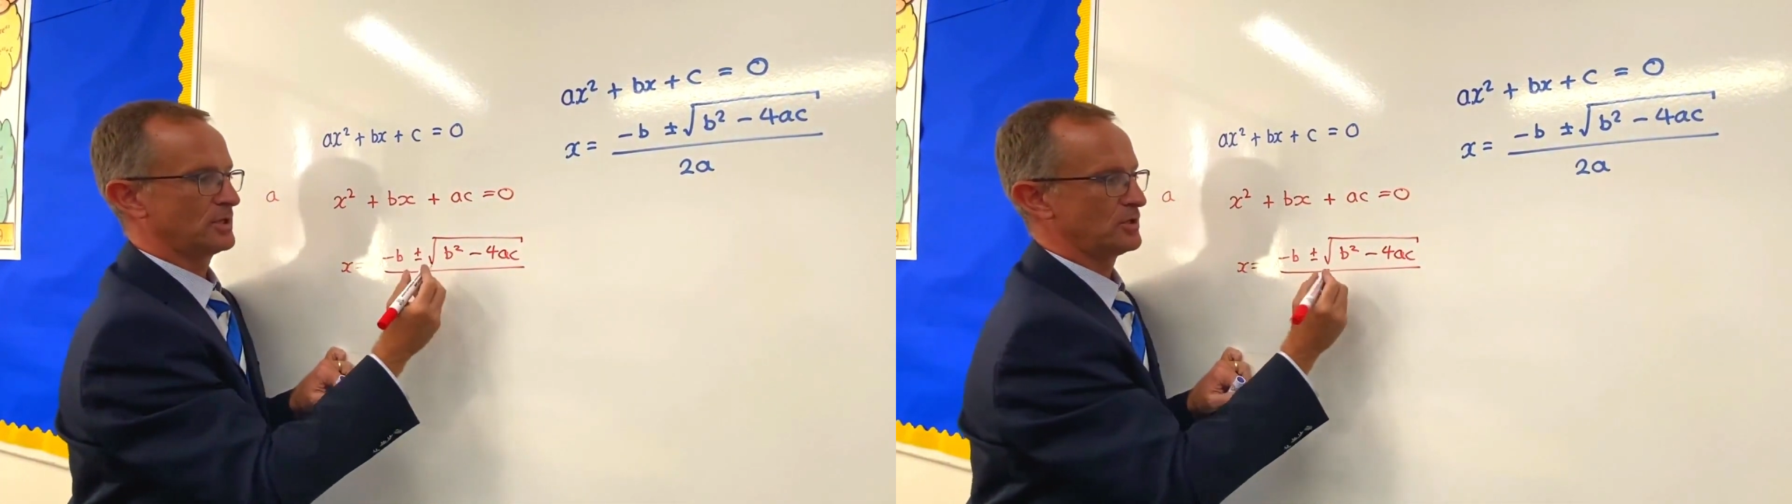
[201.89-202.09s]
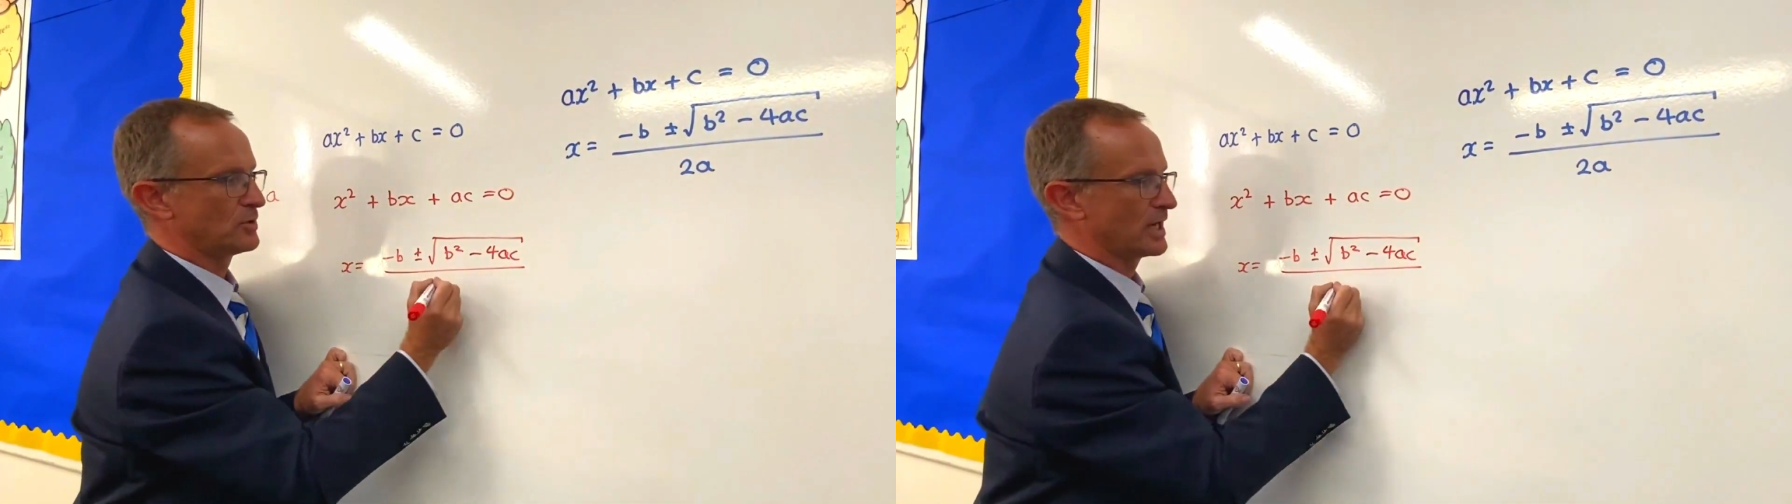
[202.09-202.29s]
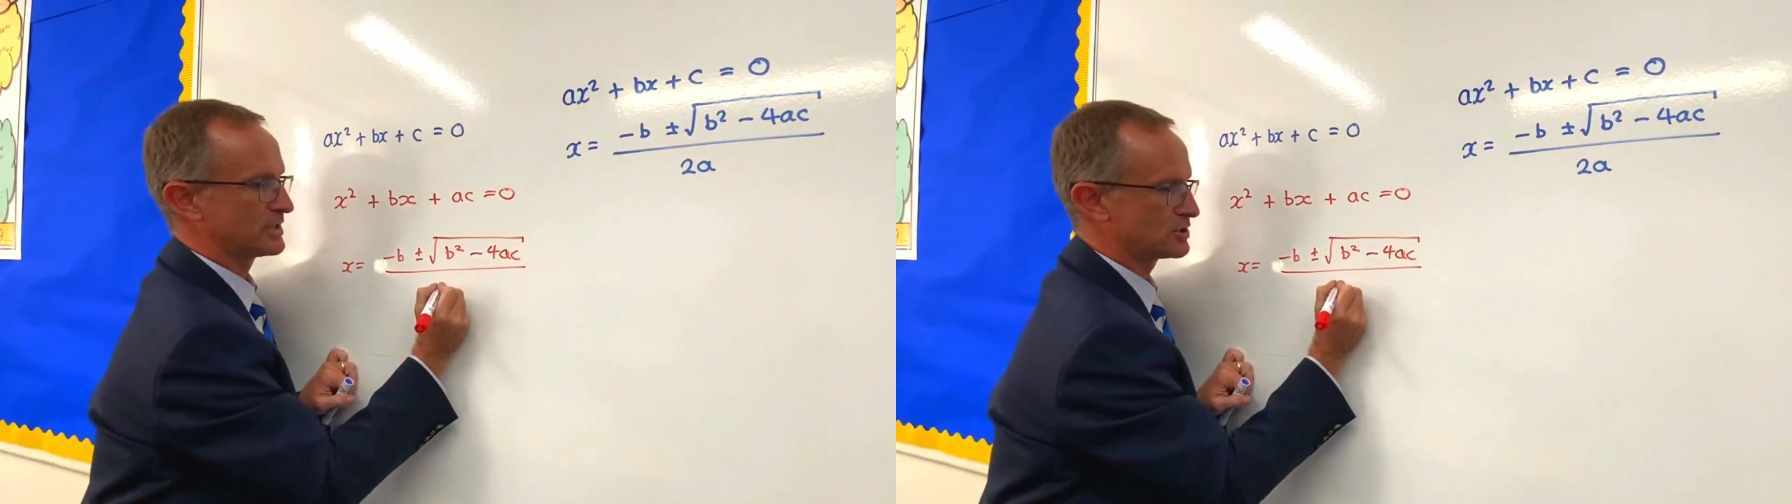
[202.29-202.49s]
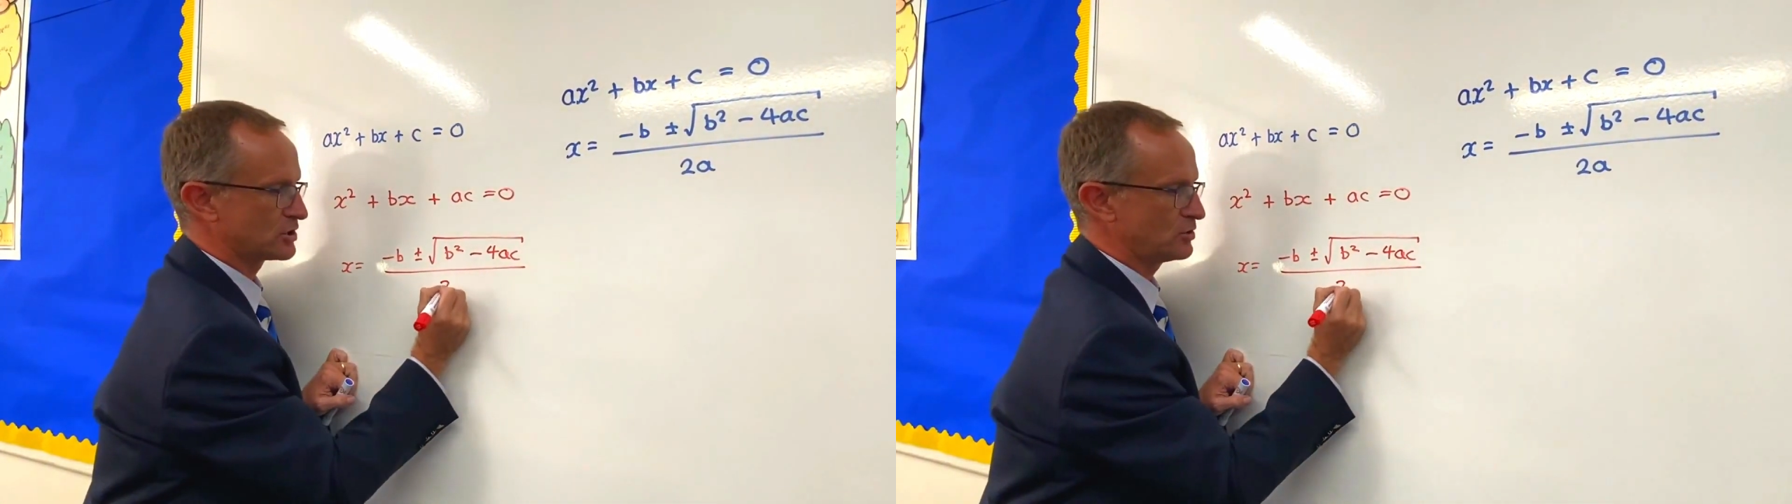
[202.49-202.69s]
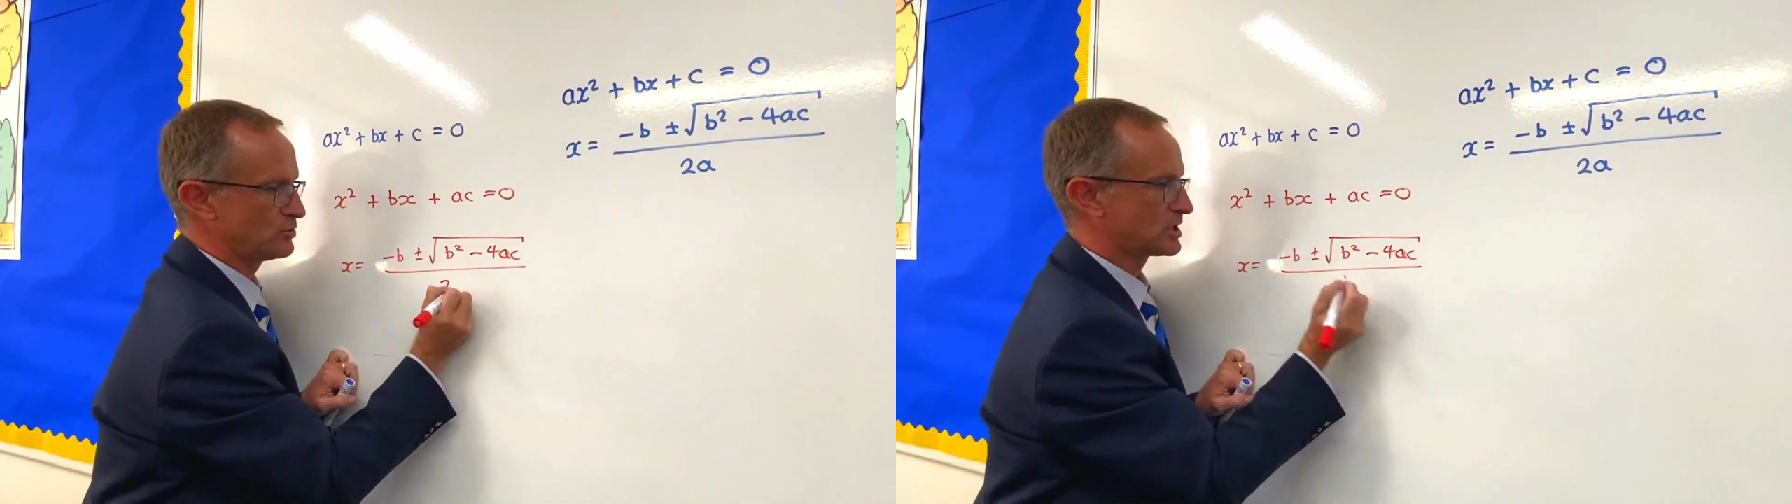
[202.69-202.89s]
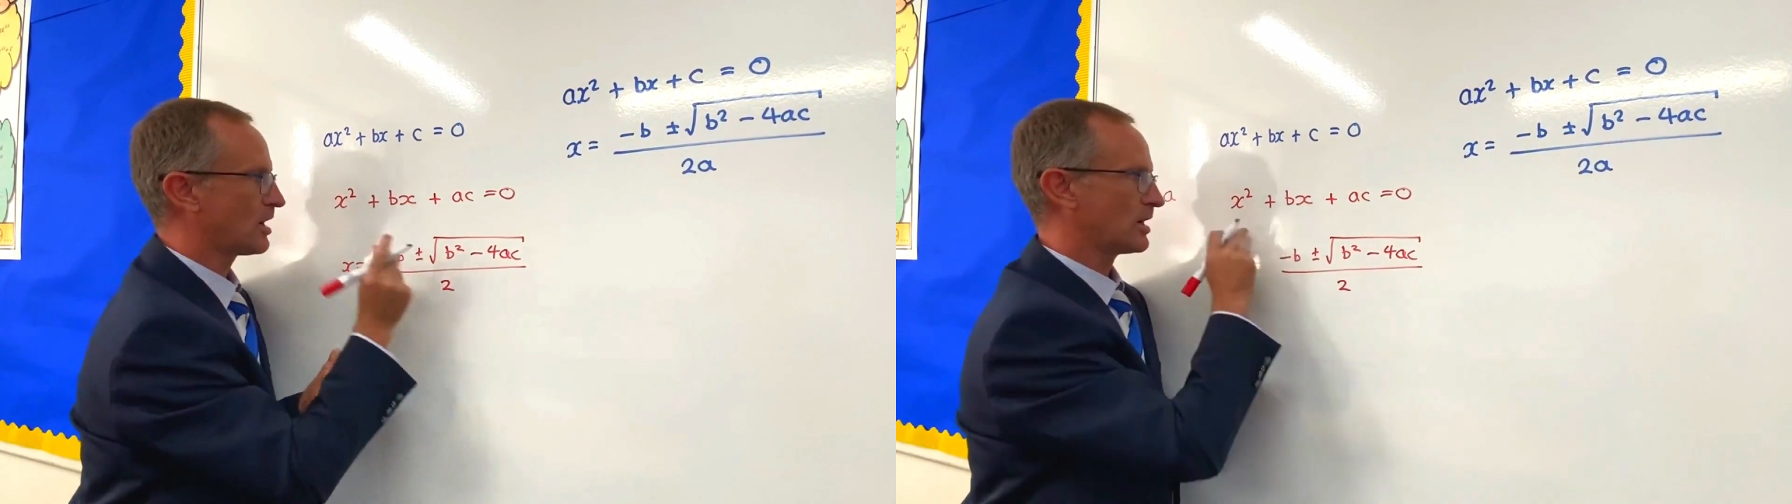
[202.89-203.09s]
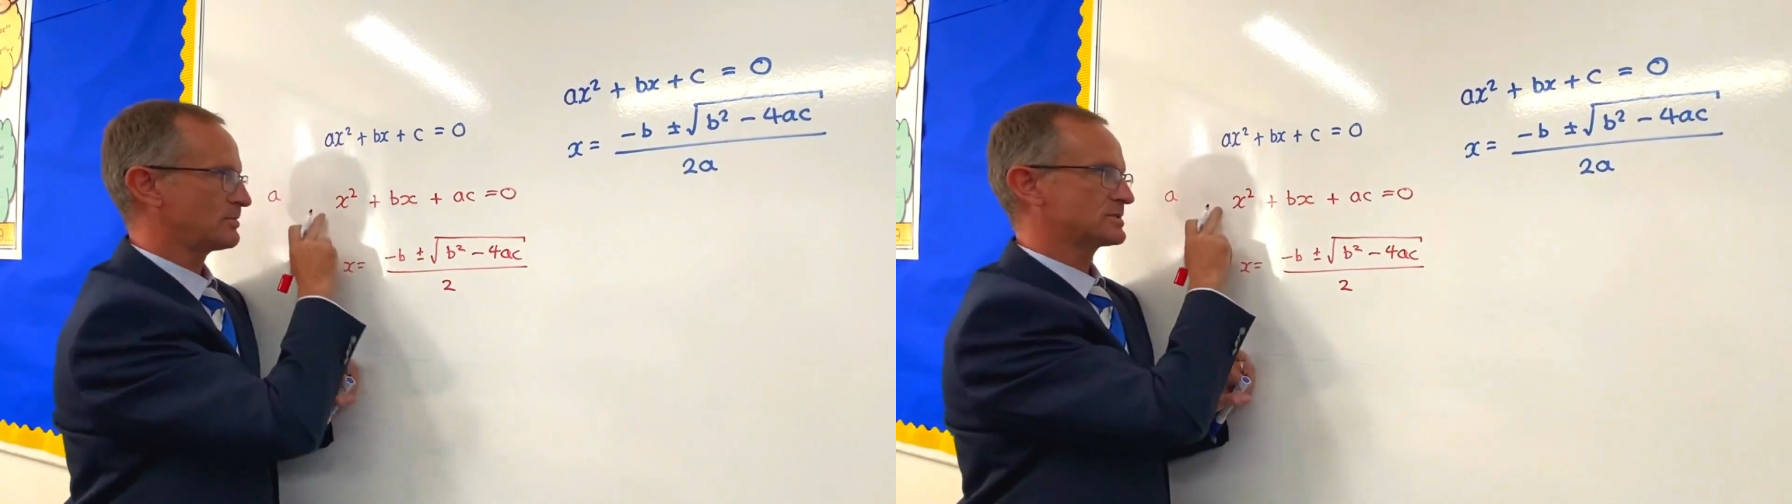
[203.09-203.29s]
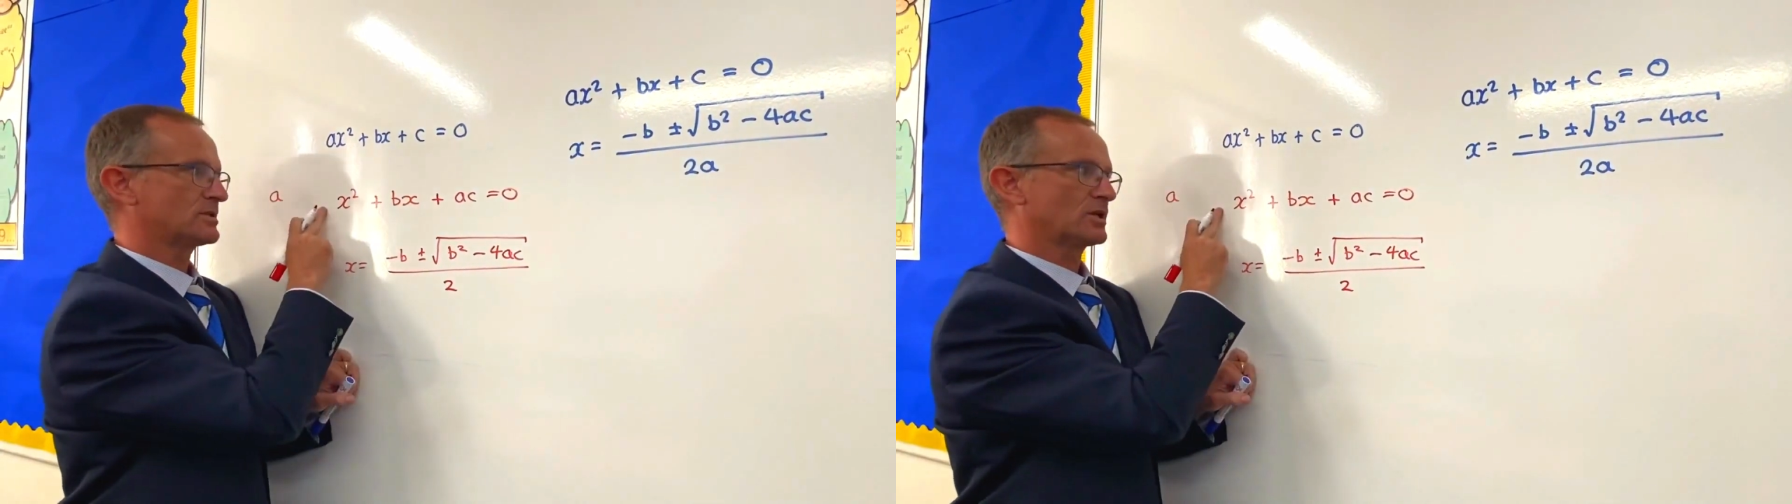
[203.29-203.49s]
you get 2 times the